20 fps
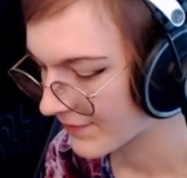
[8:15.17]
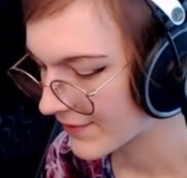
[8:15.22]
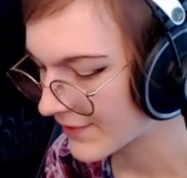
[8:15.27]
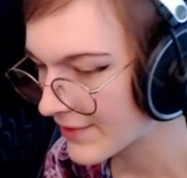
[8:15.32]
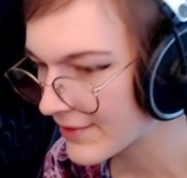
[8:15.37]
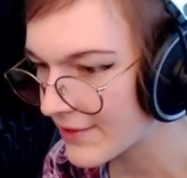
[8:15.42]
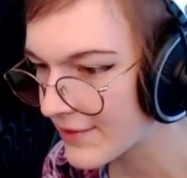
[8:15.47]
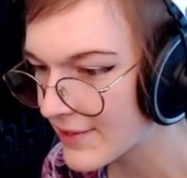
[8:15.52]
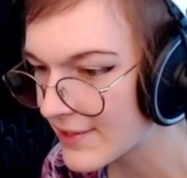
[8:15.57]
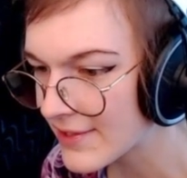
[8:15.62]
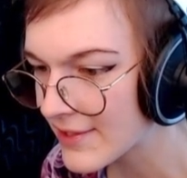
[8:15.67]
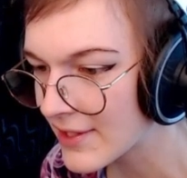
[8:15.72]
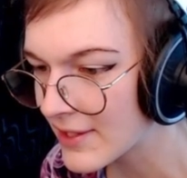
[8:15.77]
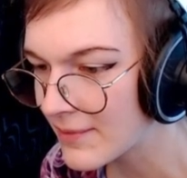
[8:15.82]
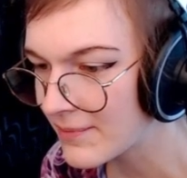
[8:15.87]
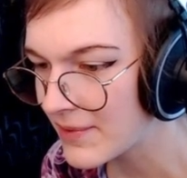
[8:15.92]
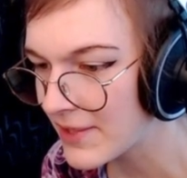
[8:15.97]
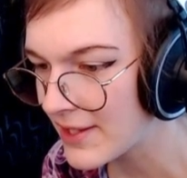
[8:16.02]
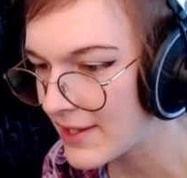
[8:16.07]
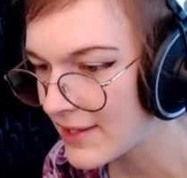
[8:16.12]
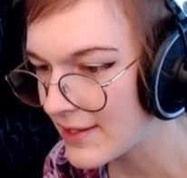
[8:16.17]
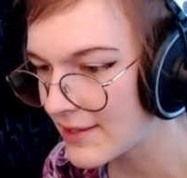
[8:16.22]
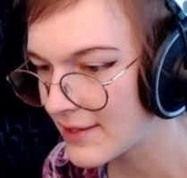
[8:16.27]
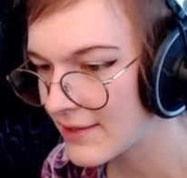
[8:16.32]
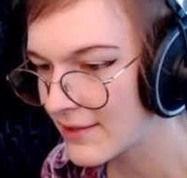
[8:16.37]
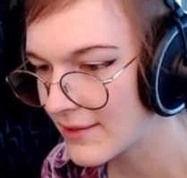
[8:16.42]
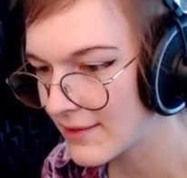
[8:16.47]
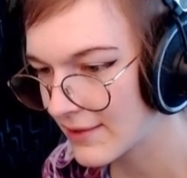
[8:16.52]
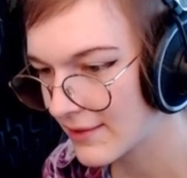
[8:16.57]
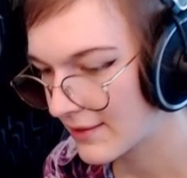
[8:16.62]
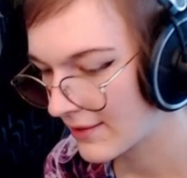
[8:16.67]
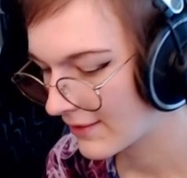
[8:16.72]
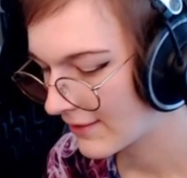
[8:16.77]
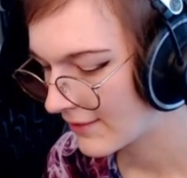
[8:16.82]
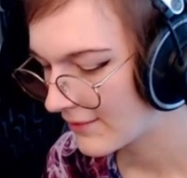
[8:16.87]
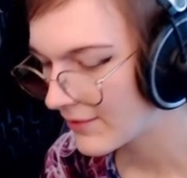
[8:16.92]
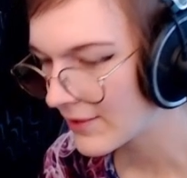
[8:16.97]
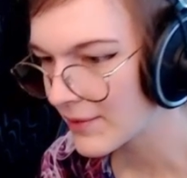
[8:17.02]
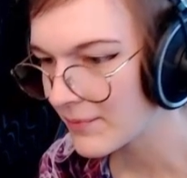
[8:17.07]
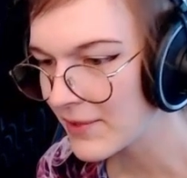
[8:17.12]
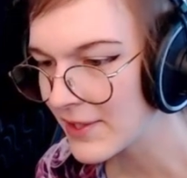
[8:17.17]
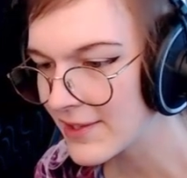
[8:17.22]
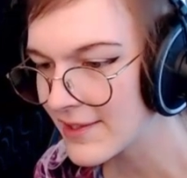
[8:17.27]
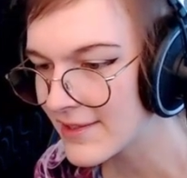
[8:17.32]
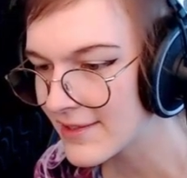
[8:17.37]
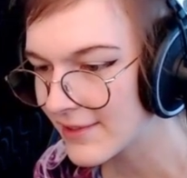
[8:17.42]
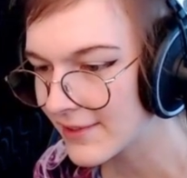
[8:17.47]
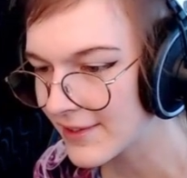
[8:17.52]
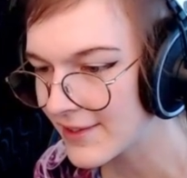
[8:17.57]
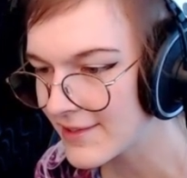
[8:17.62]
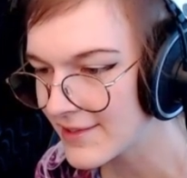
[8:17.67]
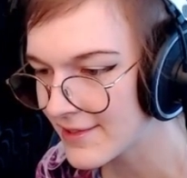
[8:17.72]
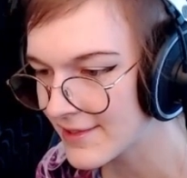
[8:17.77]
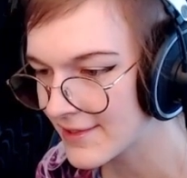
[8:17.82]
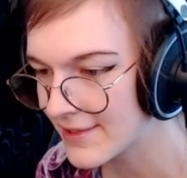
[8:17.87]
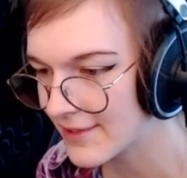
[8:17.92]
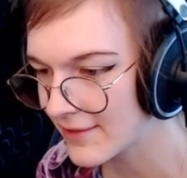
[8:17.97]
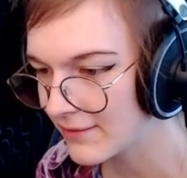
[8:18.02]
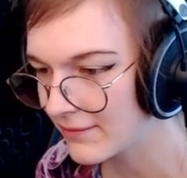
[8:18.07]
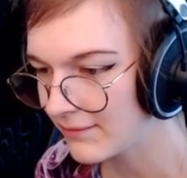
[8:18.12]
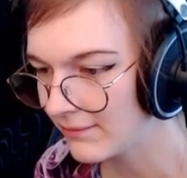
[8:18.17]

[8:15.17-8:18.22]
So this is going to be, we can make this a list.